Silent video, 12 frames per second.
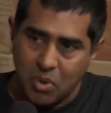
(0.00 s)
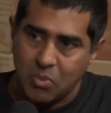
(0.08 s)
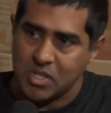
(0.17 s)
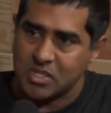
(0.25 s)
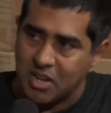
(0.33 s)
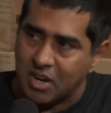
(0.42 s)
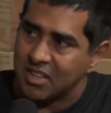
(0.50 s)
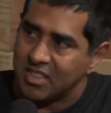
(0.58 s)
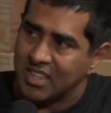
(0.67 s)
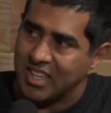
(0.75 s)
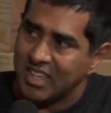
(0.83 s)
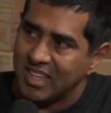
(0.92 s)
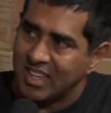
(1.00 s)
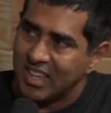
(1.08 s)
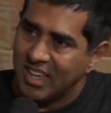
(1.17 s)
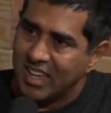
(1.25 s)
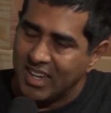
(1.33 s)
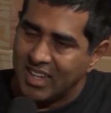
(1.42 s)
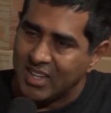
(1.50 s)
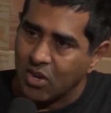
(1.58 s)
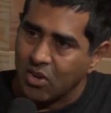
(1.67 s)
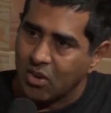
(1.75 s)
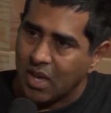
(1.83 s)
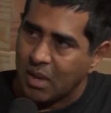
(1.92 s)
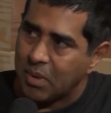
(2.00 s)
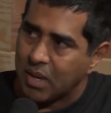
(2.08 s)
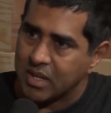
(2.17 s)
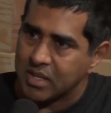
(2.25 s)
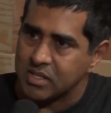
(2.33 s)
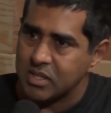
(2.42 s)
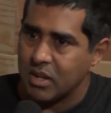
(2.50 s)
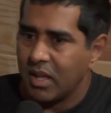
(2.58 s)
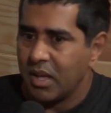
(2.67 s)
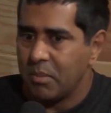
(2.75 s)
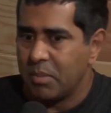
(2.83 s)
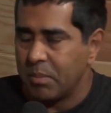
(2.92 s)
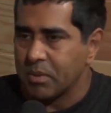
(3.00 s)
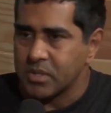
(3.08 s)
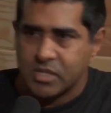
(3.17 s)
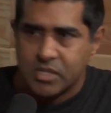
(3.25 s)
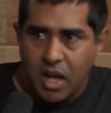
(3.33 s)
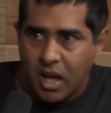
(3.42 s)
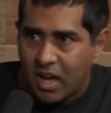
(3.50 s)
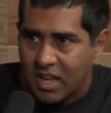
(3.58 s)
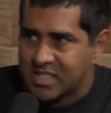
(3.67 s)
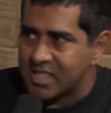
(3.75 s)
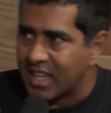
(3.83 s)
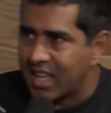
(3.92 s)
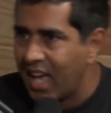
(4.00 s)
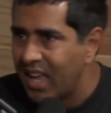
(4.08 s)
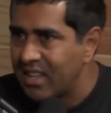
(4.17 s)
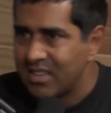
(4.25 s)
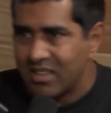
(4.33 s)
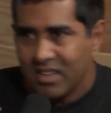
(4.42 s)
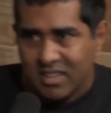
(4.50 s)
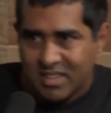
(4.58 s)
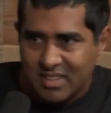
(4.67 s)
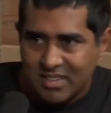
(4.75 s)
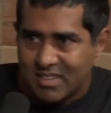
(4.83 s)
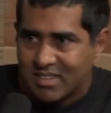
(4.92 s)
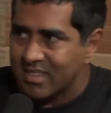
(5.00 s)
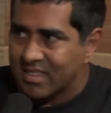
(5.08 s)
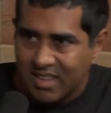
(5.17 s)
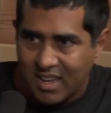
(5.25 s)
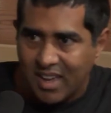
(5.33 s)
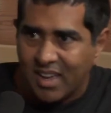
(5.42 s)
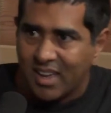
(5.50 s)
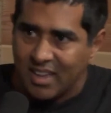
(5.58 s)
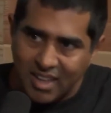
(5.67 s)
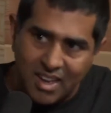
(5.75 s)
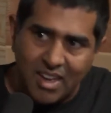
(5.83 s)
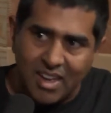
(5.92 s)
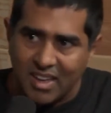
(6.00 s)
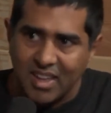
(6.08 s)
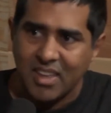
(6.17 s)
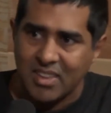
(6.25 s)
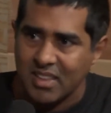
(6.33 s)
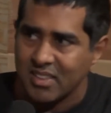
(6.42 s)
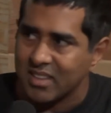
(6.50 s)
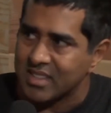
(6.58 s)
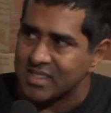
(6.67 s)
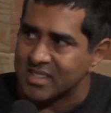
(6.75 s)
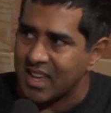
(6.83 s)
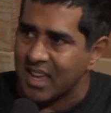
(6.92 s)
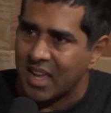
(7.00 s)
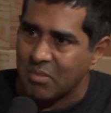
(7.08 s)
we started the Indiegogo campaign because people saw us again and they're like, okay, yeah, they look the same.